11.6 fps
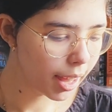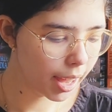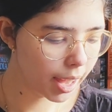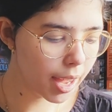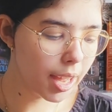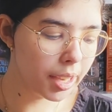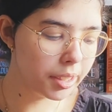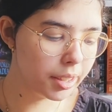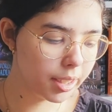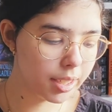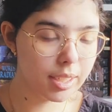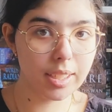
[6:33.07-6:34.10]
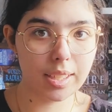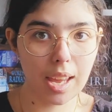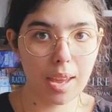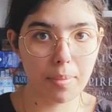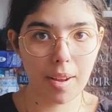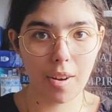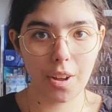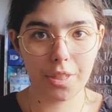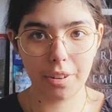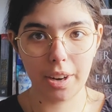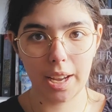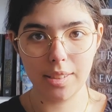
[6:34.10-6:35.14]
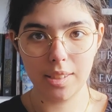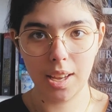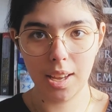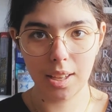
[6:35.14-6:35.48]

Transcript: and this is the same author as